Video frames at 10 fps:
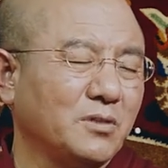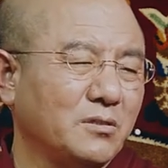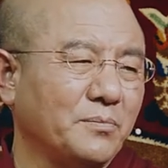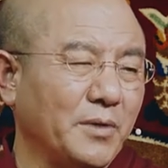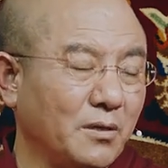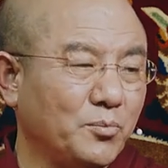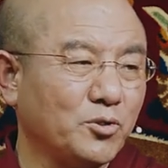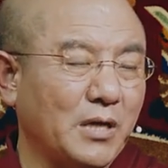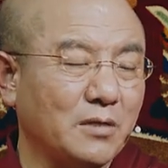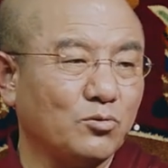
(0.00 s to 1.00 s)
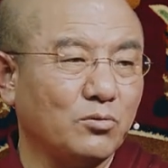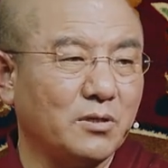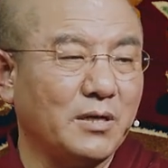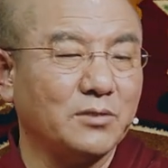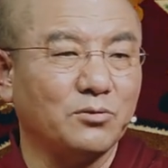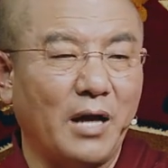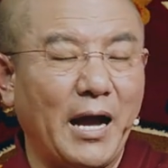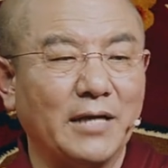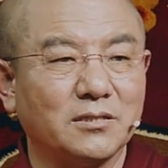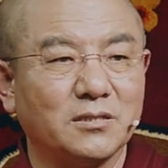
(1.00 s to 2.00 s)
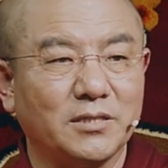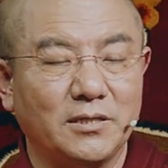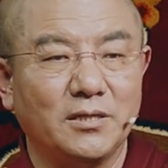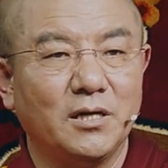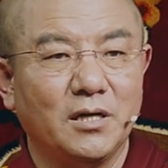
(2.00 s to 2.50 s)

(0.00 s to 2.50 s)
But during his translation, he did not